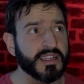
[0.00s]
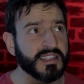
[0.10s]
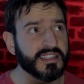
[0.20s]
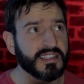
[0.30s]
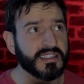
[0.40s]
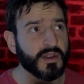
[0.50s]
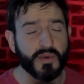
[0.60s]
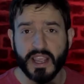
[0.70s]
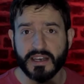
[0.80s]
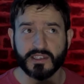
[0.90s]
a distance that
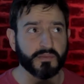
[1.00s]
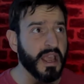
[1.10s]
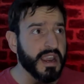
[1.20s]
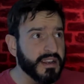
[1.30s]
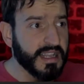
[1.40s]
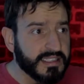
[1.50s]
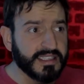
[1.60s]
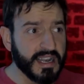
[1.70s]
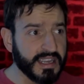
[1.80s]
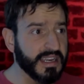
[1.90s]
we can explain. That's
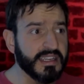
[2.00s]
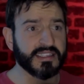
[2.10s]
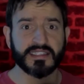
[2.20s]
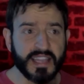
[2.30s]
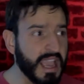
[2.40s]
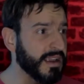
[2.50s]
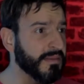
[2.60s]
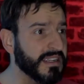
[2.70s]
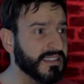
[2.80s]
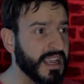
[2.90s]
telekinesis. Yeah, it
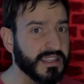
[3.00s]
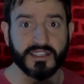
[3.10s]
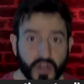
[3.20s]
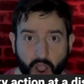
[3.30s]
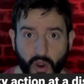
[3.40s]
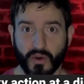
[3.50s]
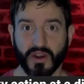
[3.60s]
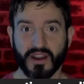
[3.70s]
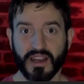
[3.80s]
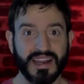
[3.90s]
makes sense. No!
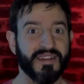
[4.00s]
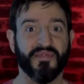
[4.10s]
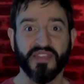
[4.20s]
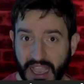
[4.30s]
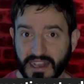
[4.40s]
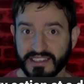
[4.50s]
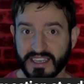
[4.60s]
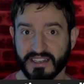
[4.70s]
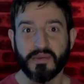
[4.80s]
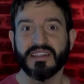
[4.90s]
It
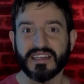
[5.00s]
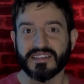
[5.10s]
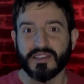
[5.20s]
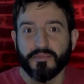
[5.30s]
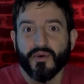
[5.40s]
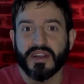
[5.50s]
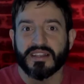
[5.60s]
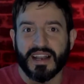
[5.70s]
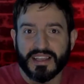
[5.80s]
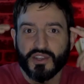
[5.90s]
doesn't, but that's the
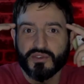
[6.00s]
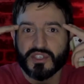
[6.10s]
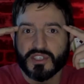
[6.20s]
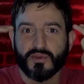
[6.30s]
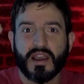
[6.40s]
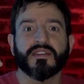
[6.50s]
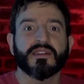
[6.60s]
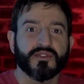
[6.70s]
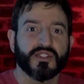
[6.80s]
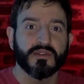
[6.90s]
point. Like you just arrive at the
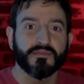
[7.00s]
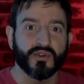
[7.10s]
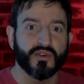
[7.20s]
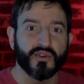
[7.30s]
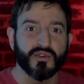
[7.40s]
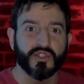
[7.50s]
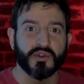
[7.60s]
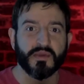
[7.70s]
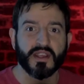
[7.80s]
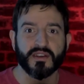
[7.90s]
most simple
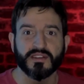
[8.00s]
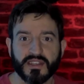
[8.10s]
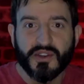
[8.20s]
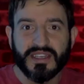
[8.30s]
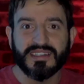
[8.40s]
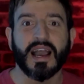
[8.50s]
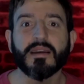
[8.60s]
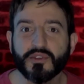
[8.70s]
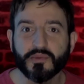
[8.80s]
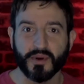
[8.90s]
conclusion because you need
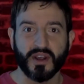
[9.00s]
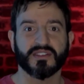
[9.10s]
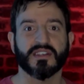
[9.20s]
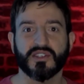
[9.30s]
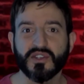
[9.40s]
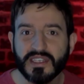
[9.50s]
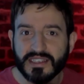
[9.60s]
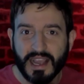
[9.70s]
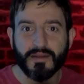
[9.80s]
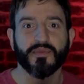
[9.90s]
time to process, you
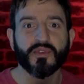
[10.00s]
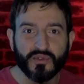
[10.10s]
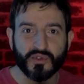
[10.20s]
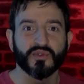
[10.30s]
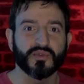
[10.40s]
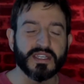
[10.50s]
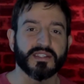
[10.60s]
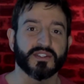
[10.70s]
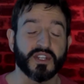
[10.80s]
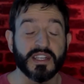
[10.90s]
need time to do
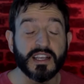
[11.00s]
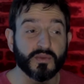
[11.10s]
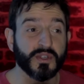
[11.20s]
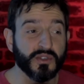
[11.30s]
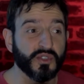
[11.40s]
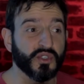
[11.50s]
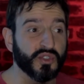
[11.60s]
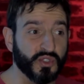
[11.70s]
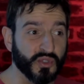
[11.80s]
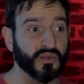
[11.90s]
research, and that's what you
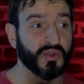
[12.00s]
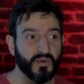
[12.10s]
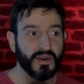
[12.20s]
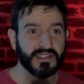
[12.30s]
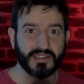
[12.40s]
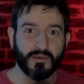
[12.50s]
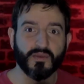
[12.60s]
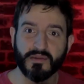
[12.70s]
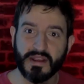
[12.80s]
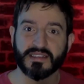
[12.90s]
should do when
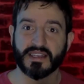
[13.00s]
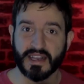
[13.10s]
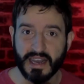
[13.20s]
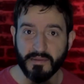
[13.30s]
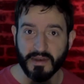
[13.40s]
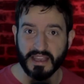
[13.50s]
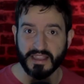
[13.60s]
someone makes a claim like